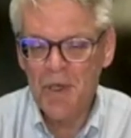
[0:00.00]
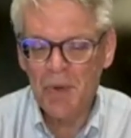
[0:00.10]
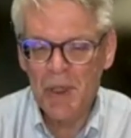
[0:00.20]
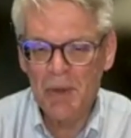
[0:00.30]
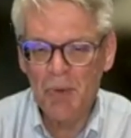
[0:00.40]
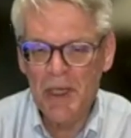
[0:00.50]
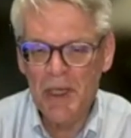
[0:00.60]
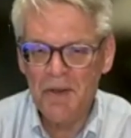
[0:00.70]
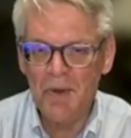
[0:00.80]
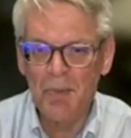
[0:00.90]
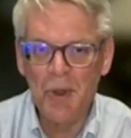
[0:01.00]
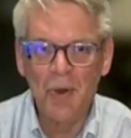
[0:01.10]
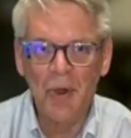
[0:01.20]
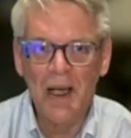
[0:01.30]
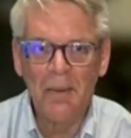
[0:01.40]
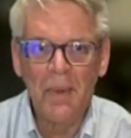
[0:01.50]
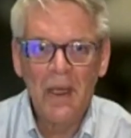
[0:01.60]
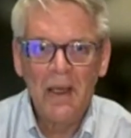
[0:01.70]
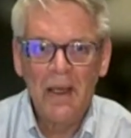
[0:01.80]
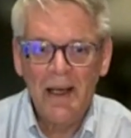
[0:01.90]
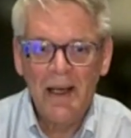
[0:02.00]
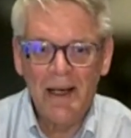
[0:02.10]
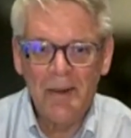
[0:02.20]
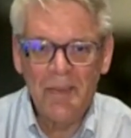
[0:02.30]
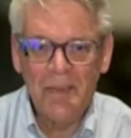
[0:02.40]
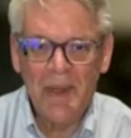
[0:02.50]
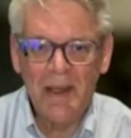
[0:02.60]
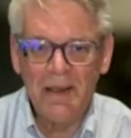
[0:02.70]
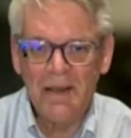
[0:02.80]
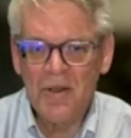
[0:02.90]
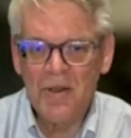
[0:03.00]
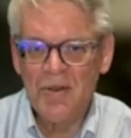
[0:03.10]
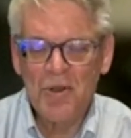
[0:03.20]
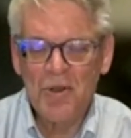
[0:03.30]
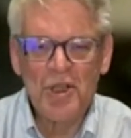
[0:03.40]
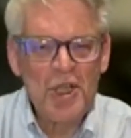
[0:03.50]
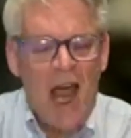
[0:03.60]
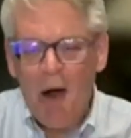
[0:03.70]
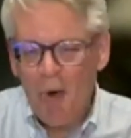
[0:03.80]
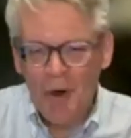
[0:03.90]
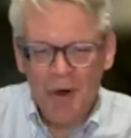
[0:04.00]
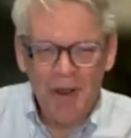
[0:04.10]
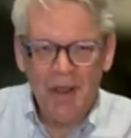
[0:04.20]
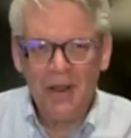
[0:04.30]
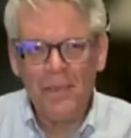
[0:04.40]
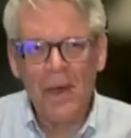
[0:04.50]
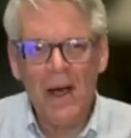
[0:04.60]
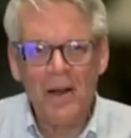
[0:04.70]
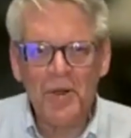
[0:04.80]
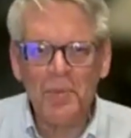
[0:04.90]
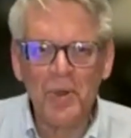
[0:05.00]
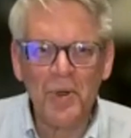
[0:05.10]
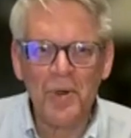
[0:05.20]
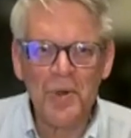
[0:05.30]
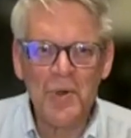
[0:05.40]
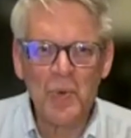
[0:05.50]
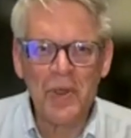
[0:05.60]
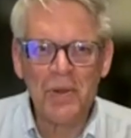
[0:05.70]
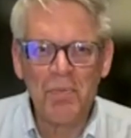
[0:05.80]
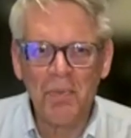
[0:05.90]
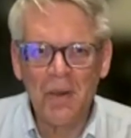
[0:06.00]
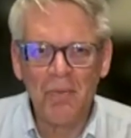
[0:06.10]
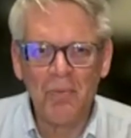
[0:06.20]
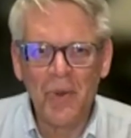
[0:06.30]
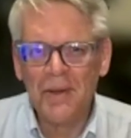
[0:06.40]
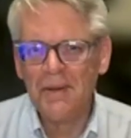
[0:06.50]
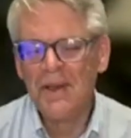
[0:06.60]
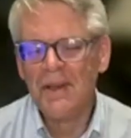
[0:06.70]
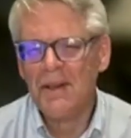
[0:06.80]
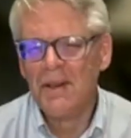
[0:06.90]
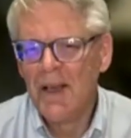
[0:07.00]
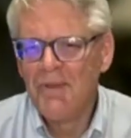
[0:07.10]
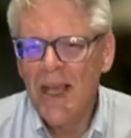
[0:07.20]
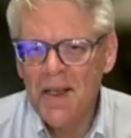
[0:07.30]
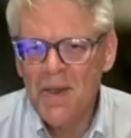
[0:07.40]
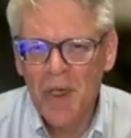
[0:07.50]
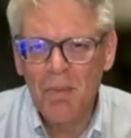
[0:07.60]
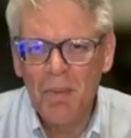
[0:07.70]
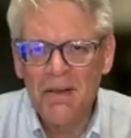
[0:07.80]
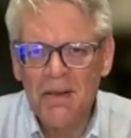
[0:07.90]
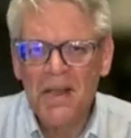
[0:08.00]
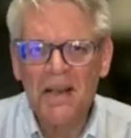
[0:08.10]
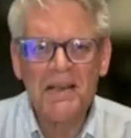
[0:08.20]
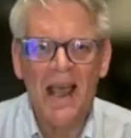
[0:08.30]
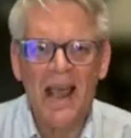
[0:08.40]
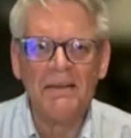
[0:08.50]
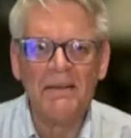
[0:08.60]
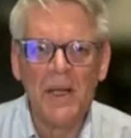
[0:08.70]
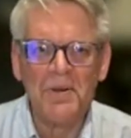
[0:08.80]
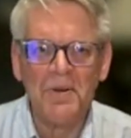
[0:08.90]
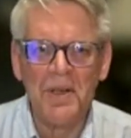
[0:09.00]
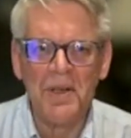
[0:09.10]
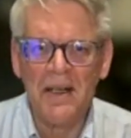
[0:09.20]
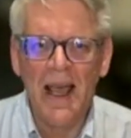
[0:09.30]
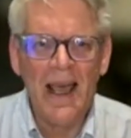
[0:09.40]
3 weeks of the program, just shower the entrepreneurs with you'll have days where you meet 6-8 mentors in a day,